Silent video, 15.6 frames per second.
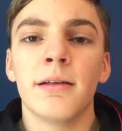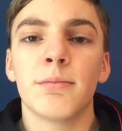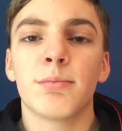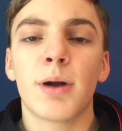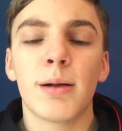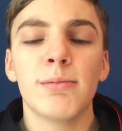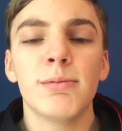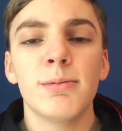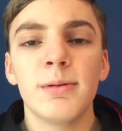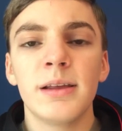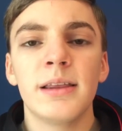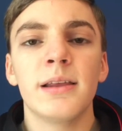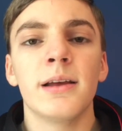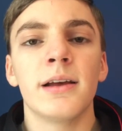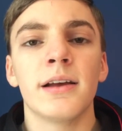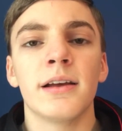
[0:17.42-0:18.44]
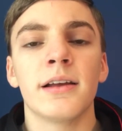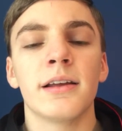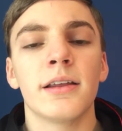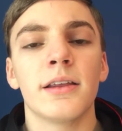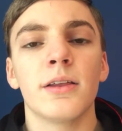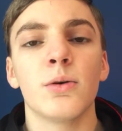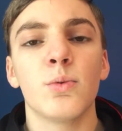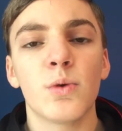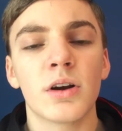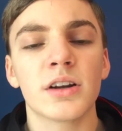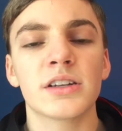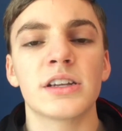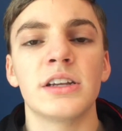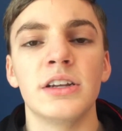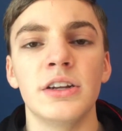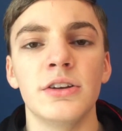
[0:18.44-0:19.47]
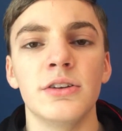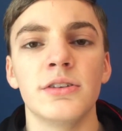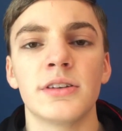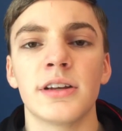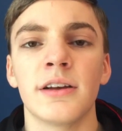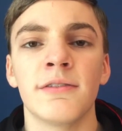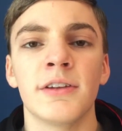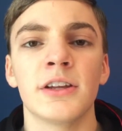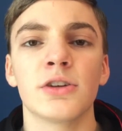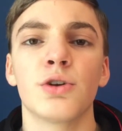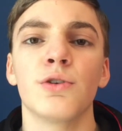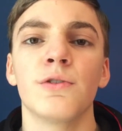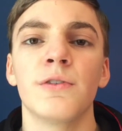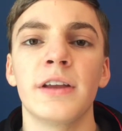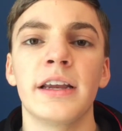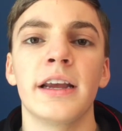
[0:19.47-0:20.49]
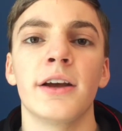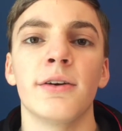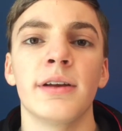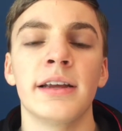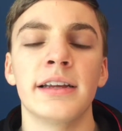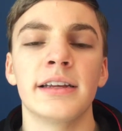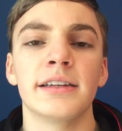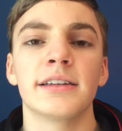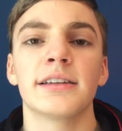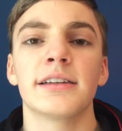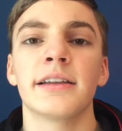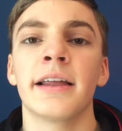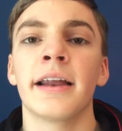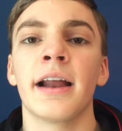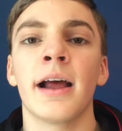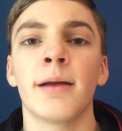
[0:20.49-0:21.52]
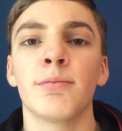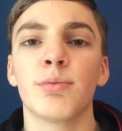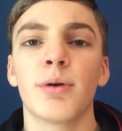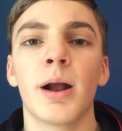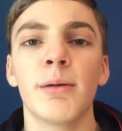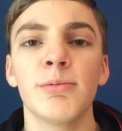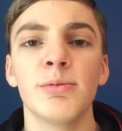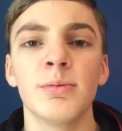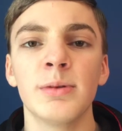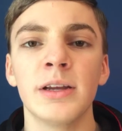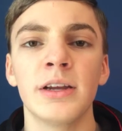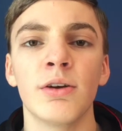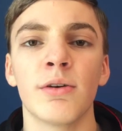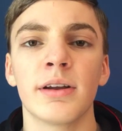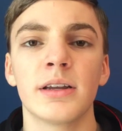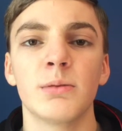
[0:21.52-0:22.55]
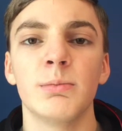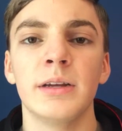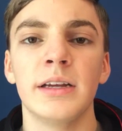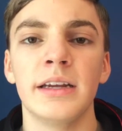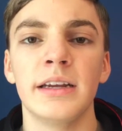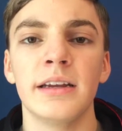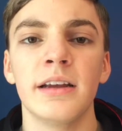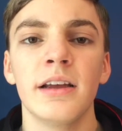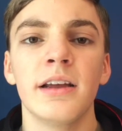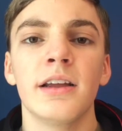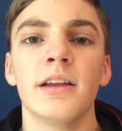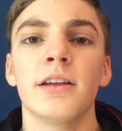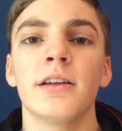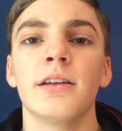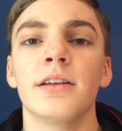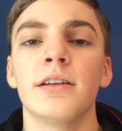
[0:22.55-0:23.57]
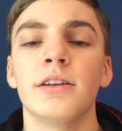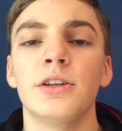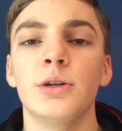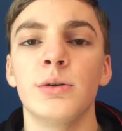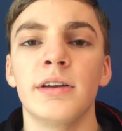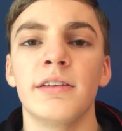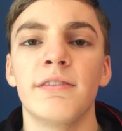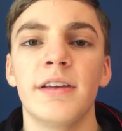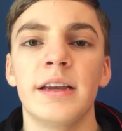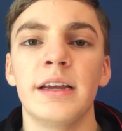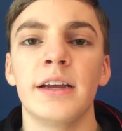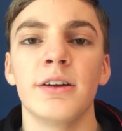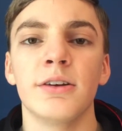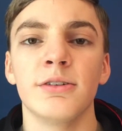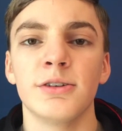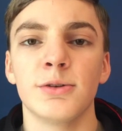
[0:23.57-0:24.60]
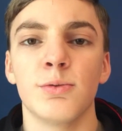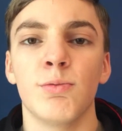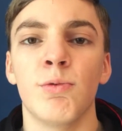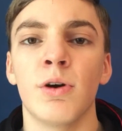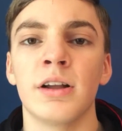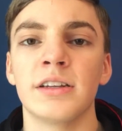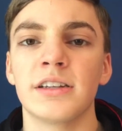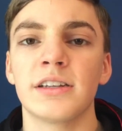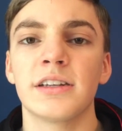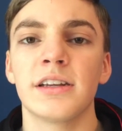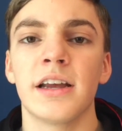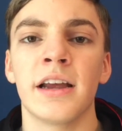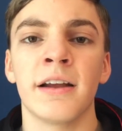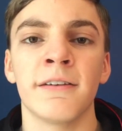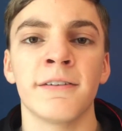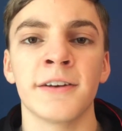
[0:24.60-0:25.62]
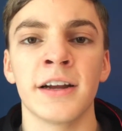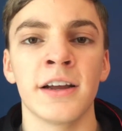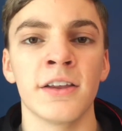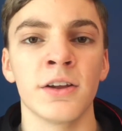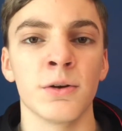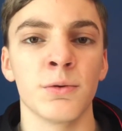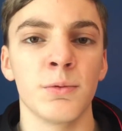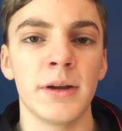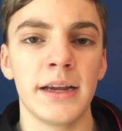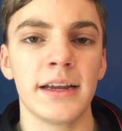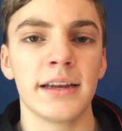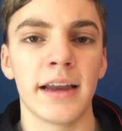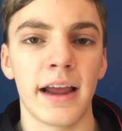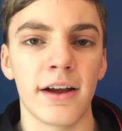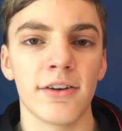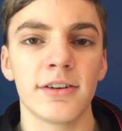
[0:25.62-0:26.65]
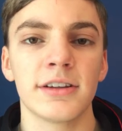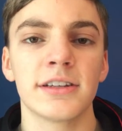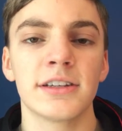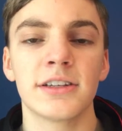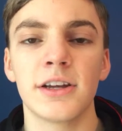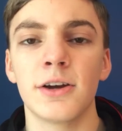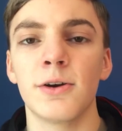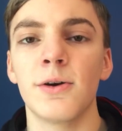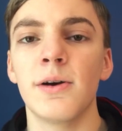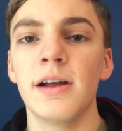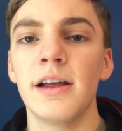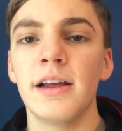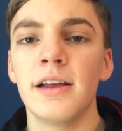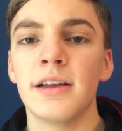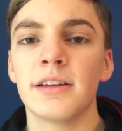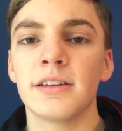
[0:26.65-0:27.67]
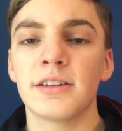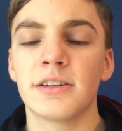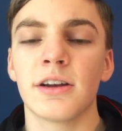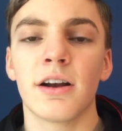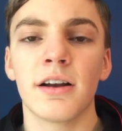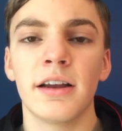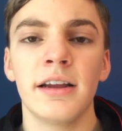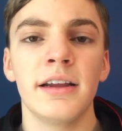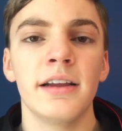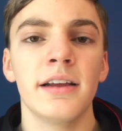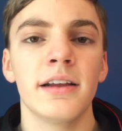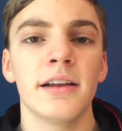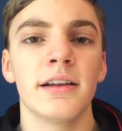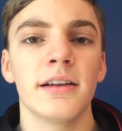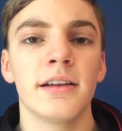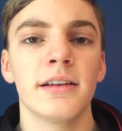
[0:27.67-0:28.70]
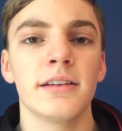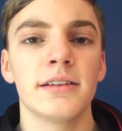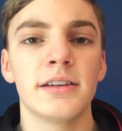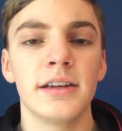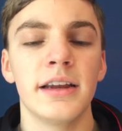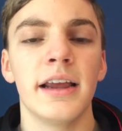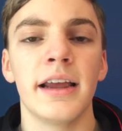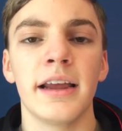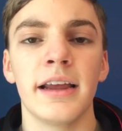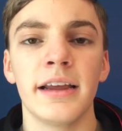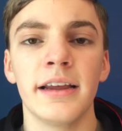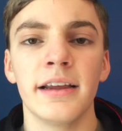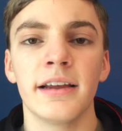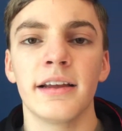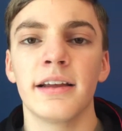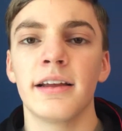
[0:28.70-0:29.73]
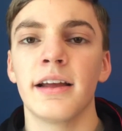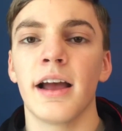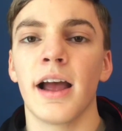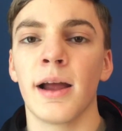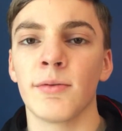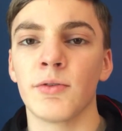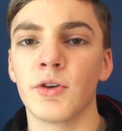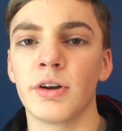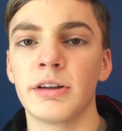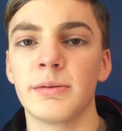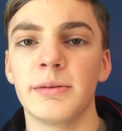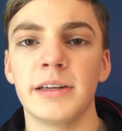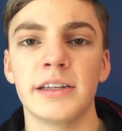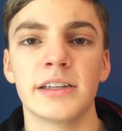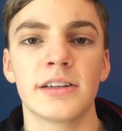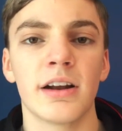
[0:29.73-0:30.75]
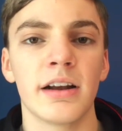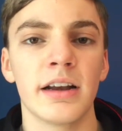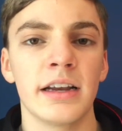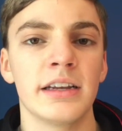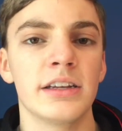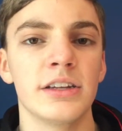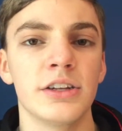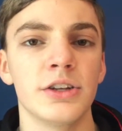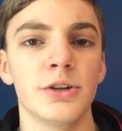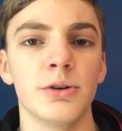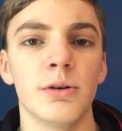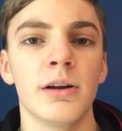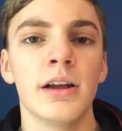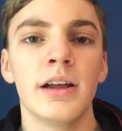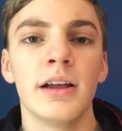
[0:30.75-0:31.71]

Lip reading: probably the worst news of this whole video is that I'm probably going to be doing videos once every other week now. So starting today, I'm going to be starting to do